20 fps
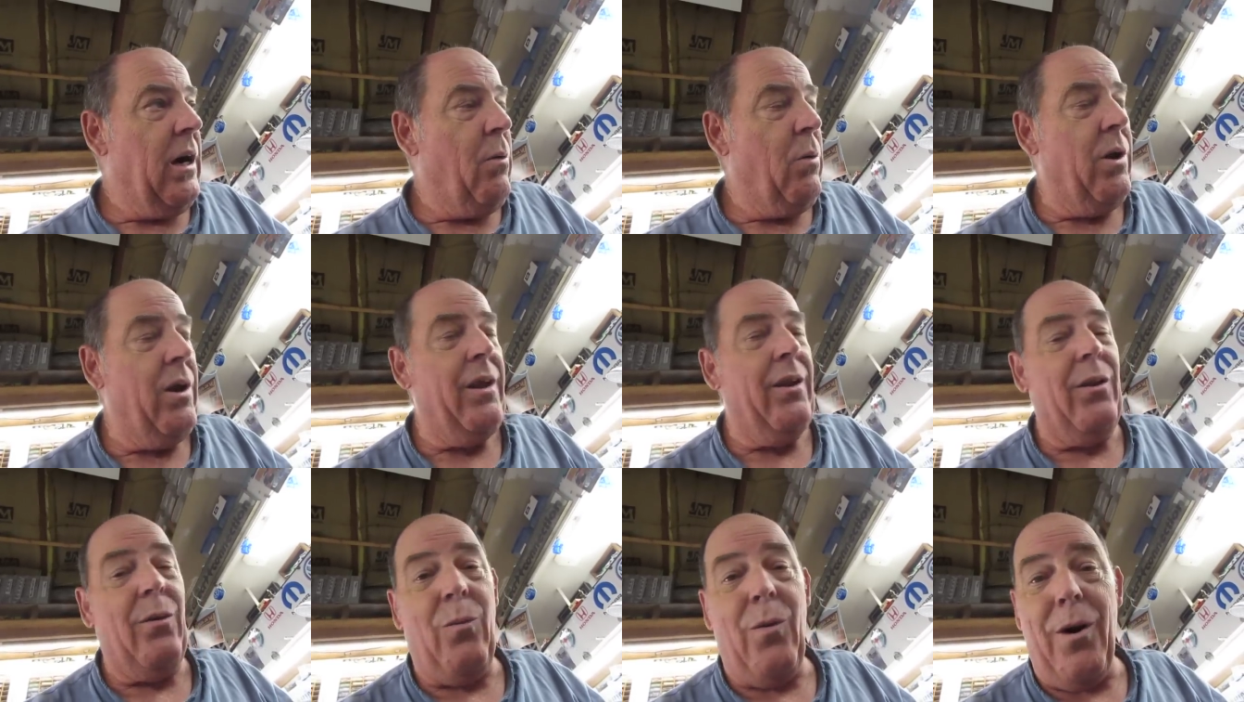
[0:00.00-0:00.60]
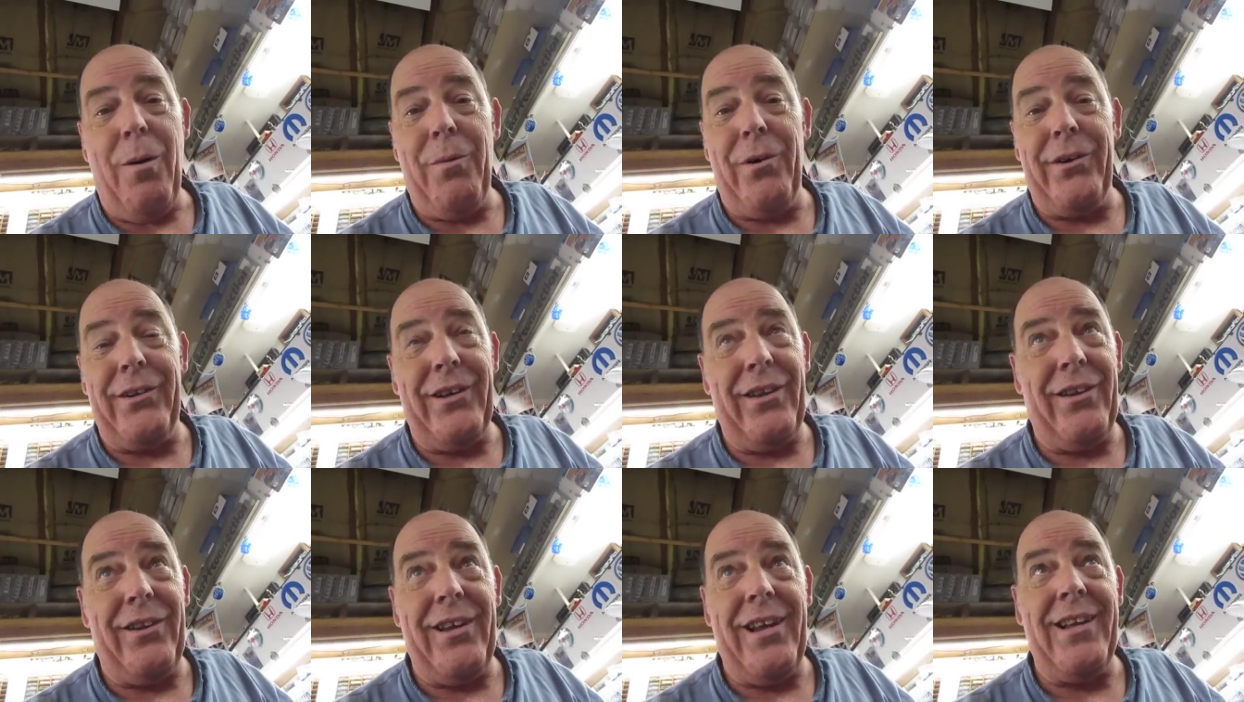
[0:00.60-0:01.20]
I went in the Walmart
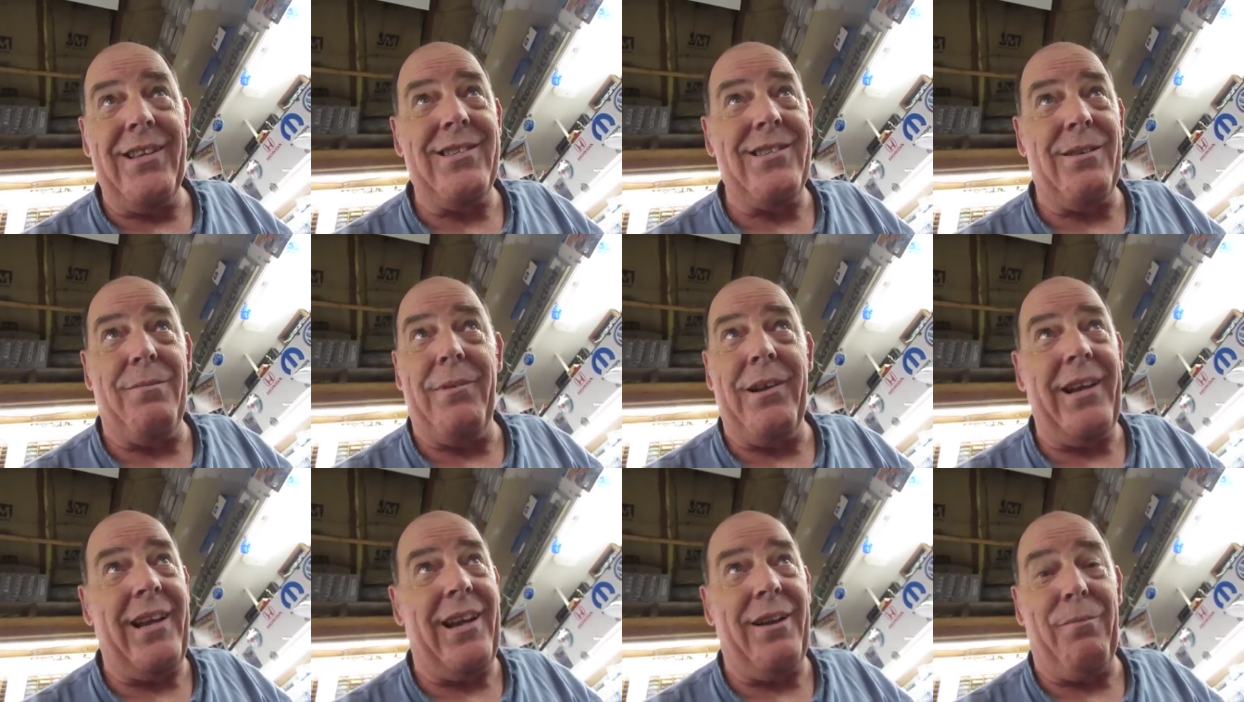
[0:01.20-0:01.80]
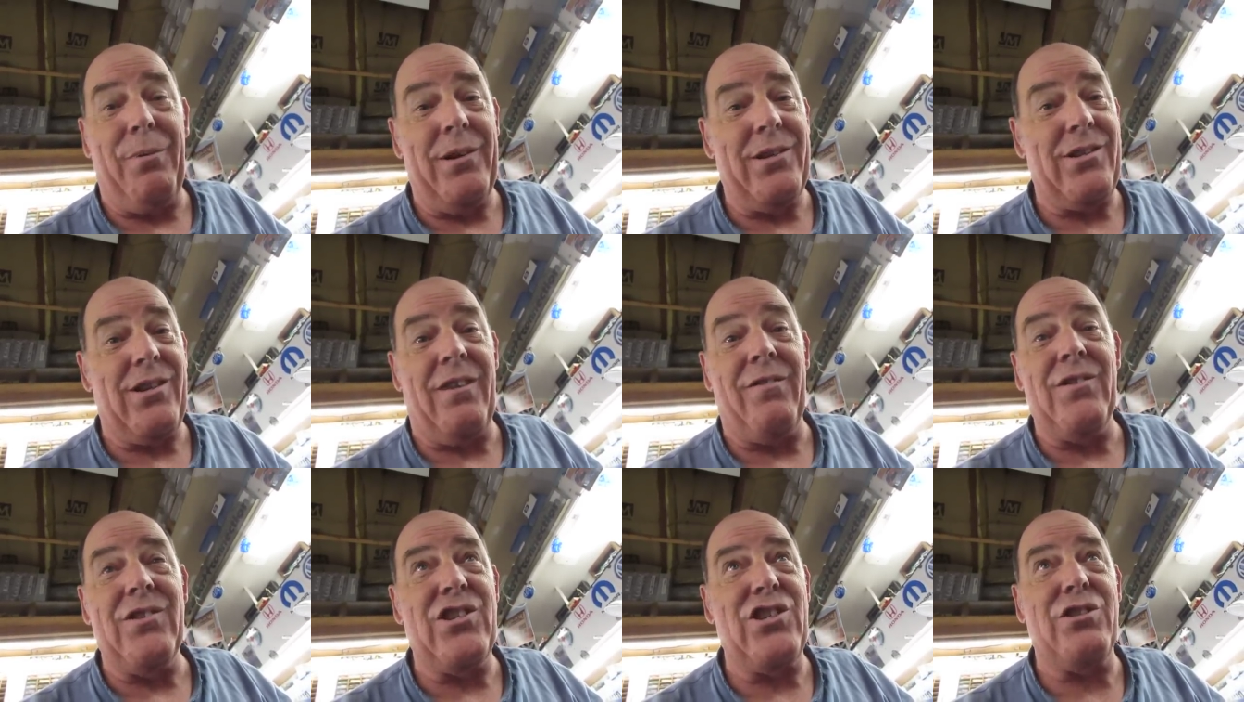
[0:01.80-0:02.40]
the other day and somebody got pissed
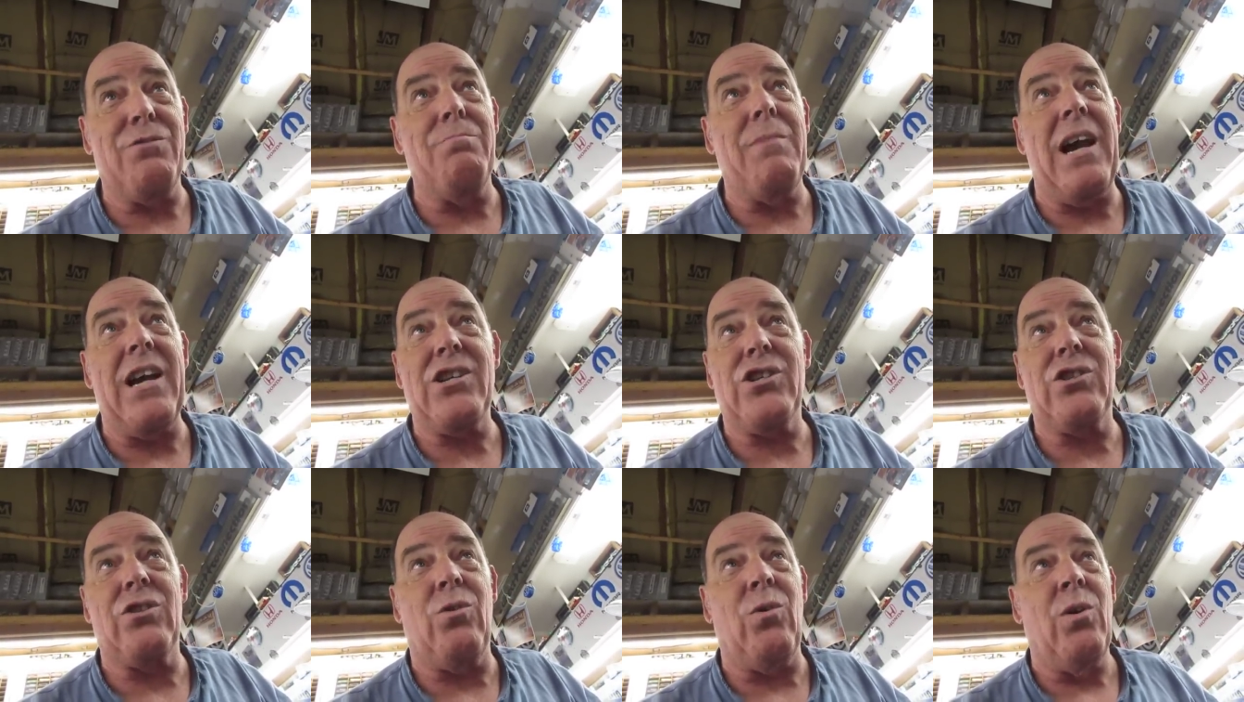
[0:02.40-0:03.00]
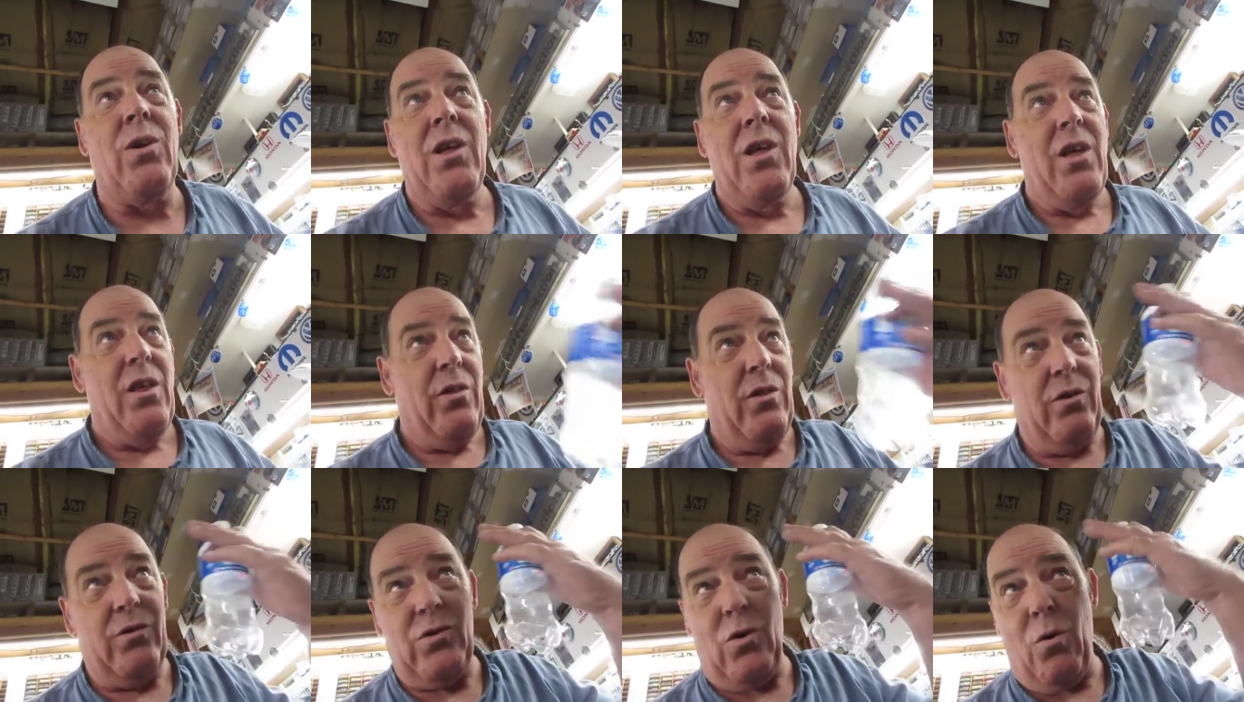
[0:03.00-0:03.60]
off and smashed the whole,
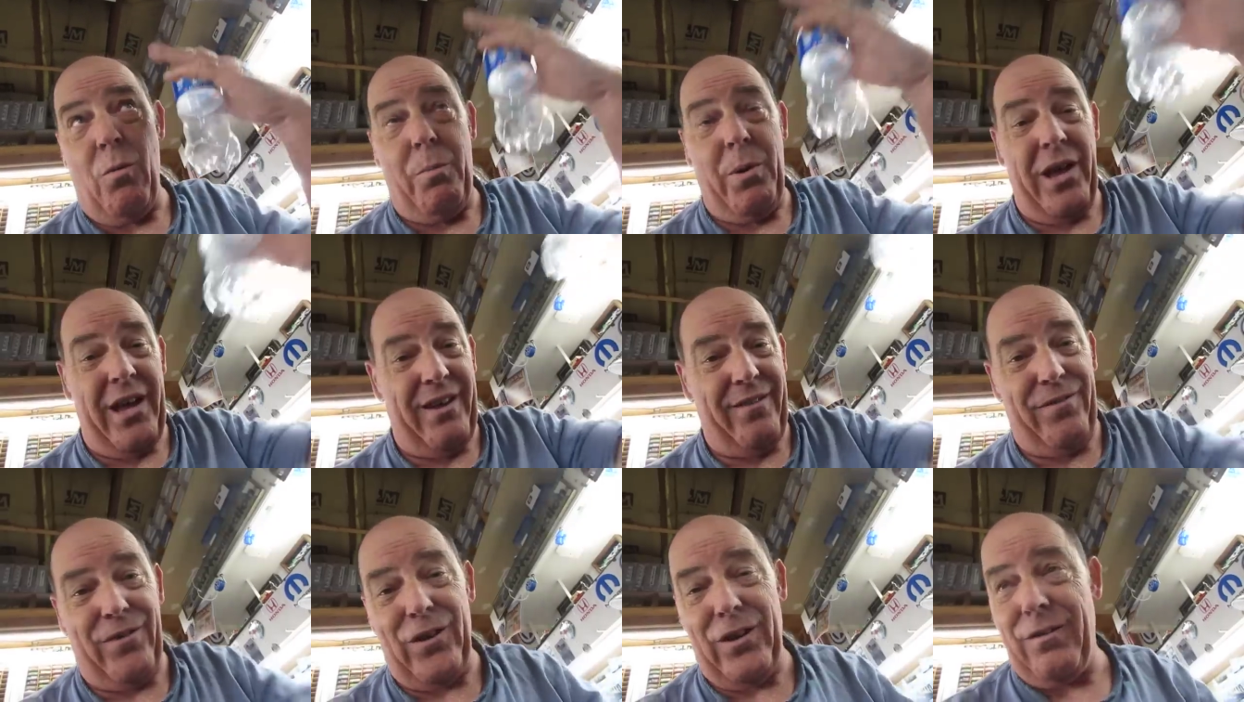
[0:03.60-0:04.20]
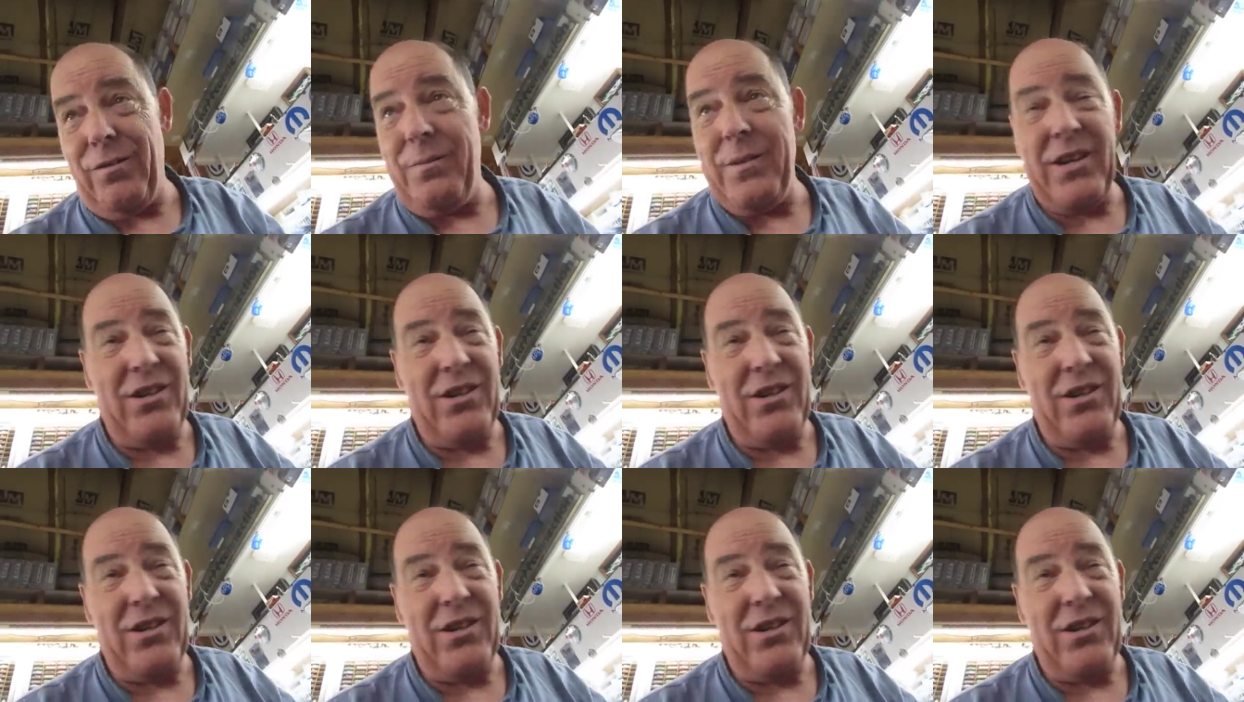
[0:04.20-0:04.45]
there's a whole peg full of them.